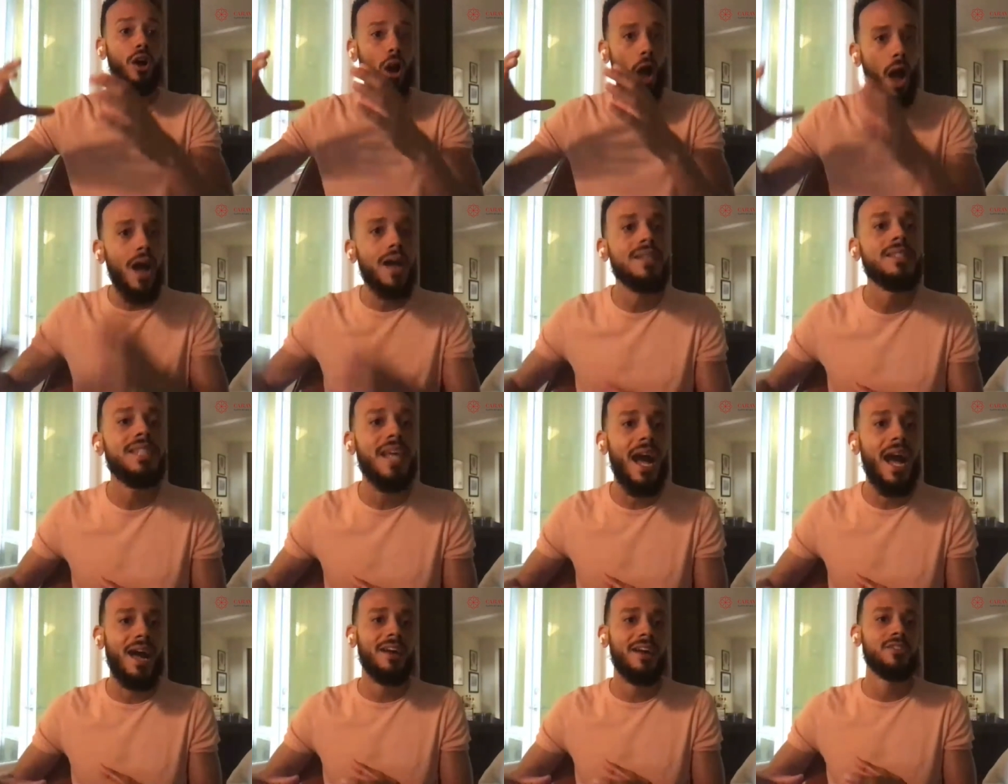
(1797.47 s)

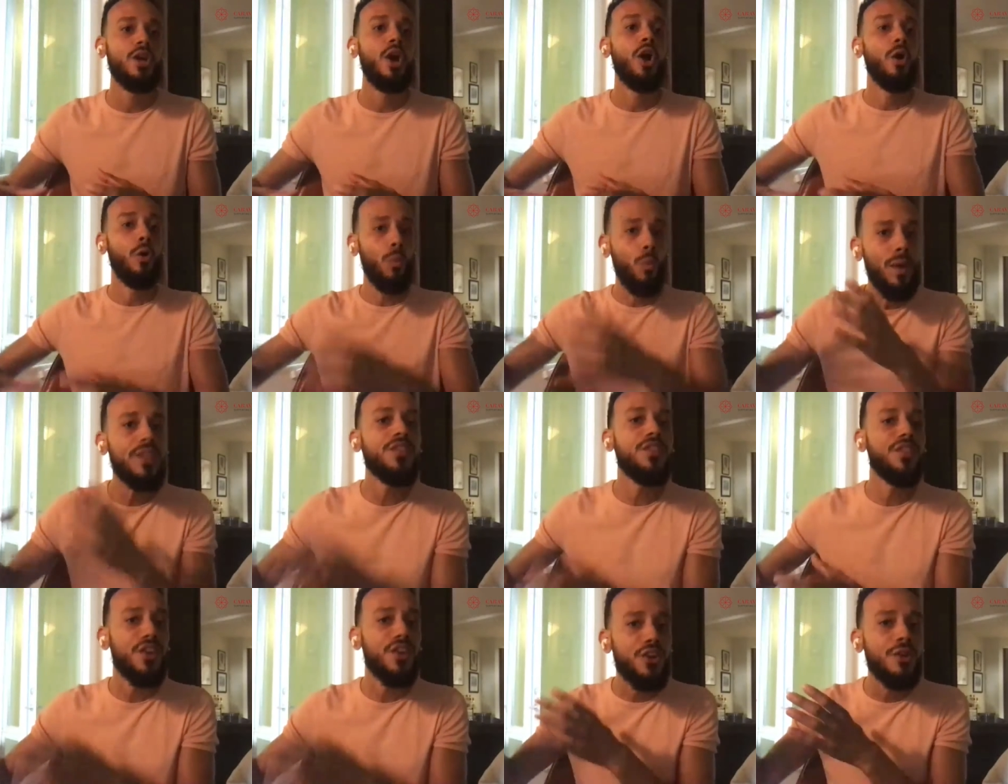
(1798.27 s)
contact
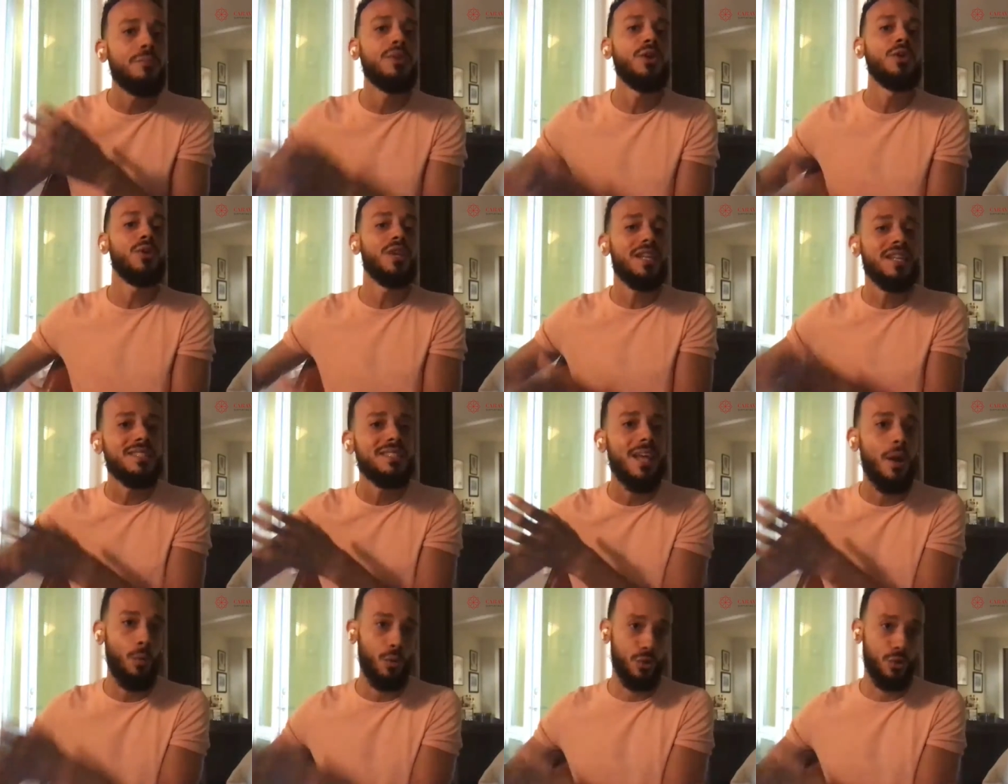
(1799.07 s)
with the
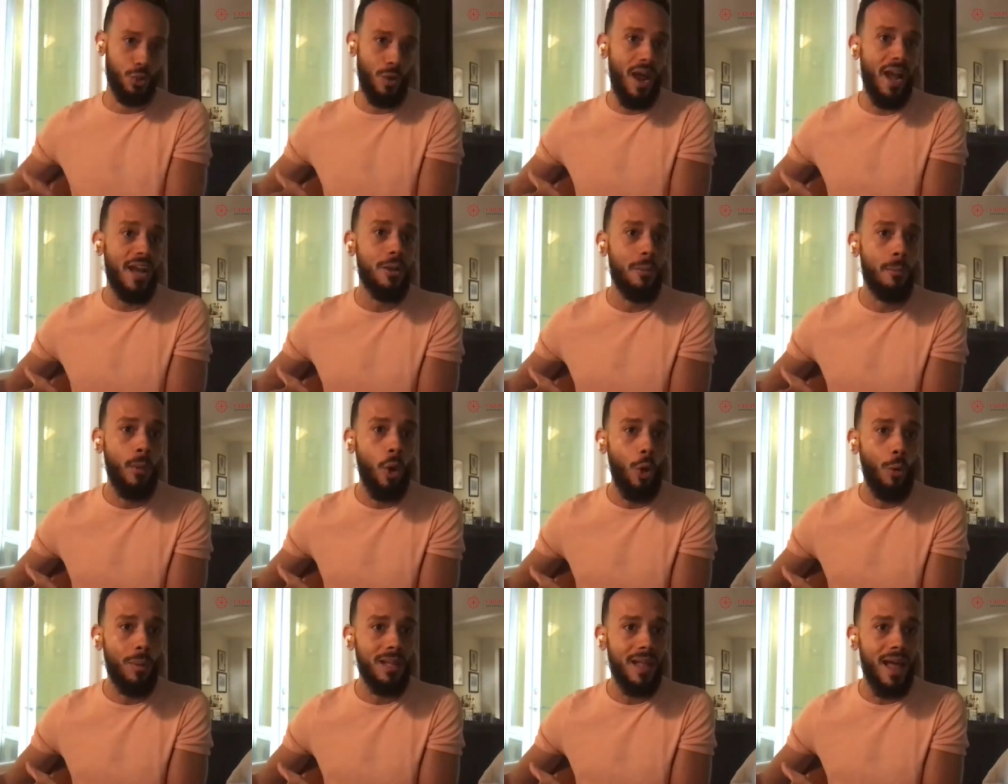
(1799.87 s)
communities that we're trying to
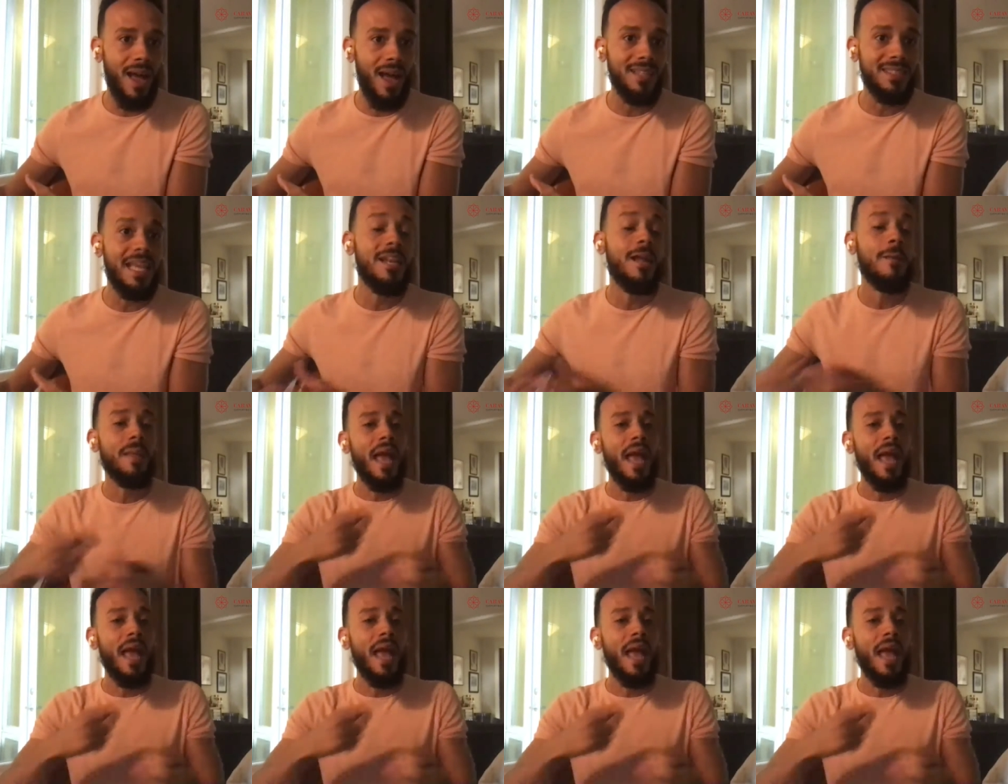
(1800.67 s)
mobilize.